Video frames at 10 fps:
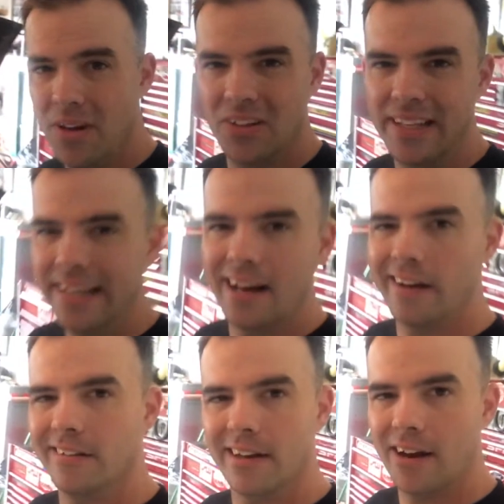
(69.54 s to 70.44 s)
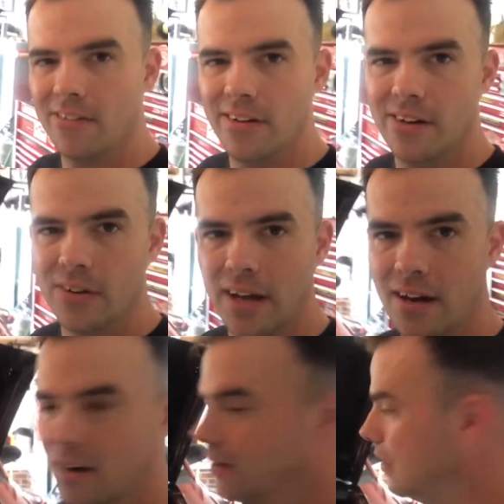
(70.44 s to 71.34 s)
I'll lean on it like I really don't
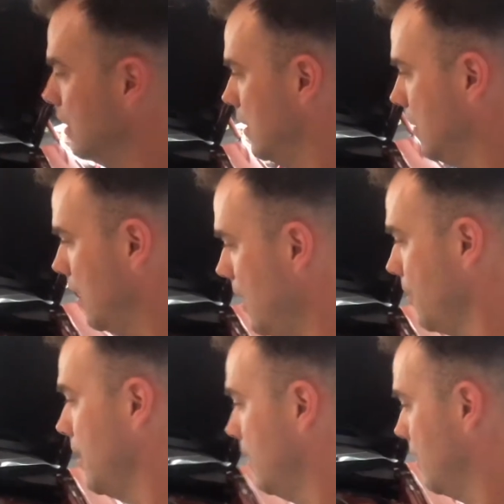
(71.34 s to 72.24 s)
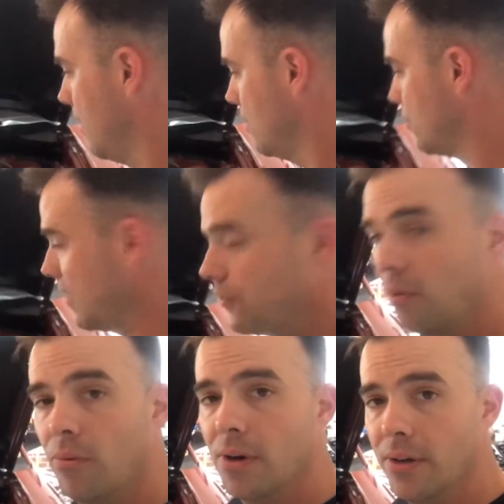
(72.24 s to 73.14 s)
care. Anyway, so that's
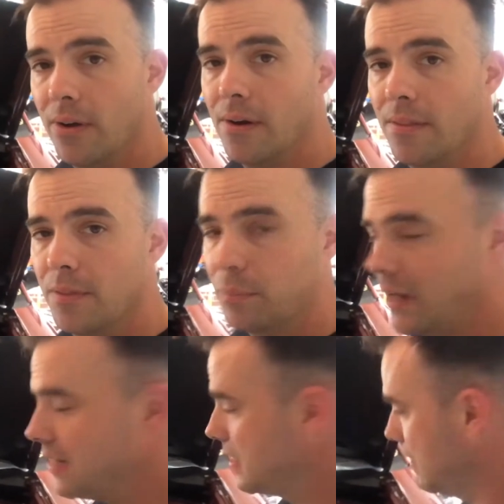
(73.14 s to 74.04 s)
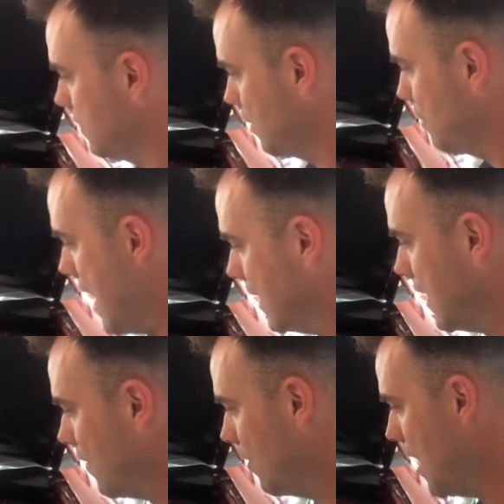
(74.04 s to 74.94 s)
what we're doing. The plan is get this thing back
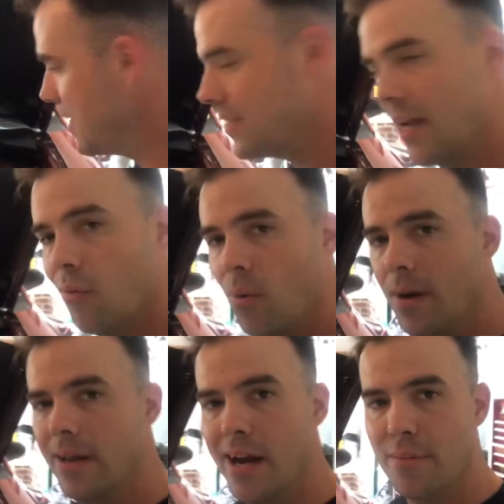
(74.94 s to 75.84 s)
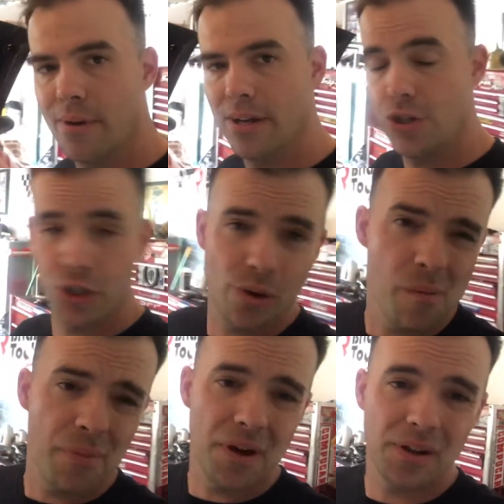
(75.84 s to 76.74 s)
together, not say a word to anybody, show
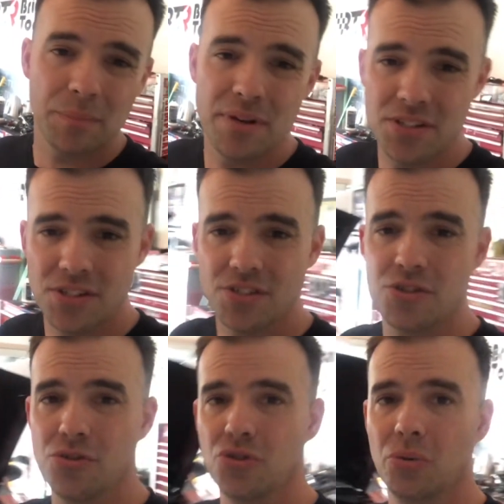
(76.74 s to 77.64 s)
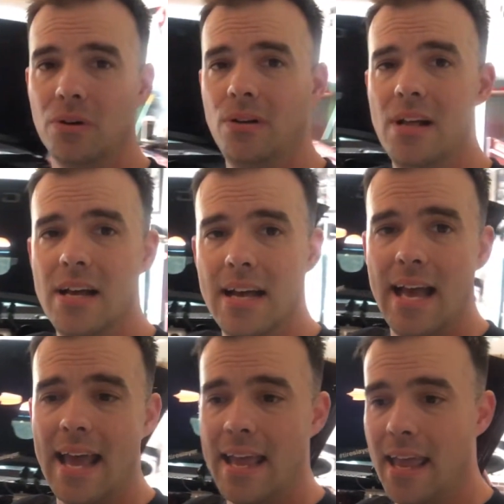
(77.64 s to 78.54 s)
up there like business as usual,
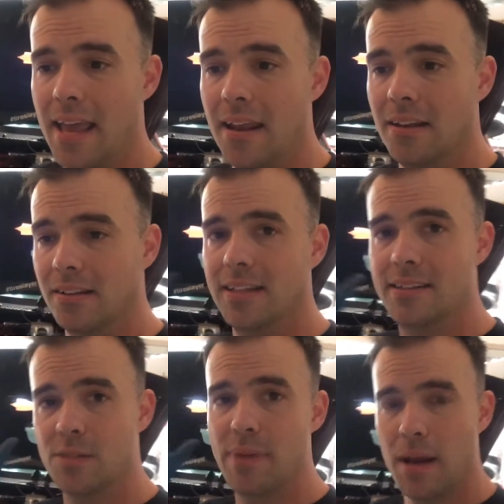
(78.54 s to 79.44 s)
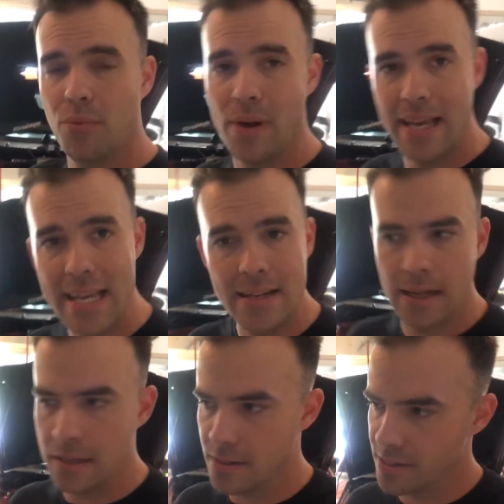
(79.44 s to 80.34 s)
and let this bad boy eat
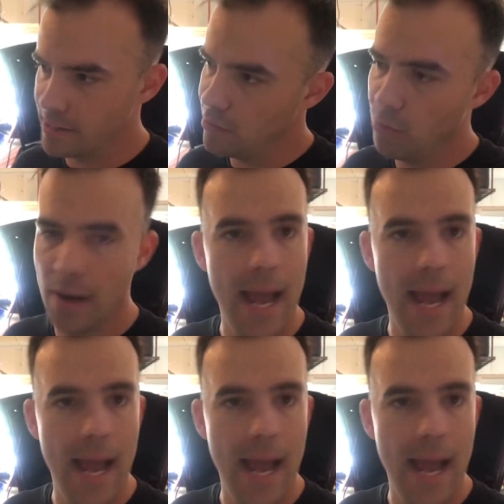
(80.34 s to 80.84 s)
and see what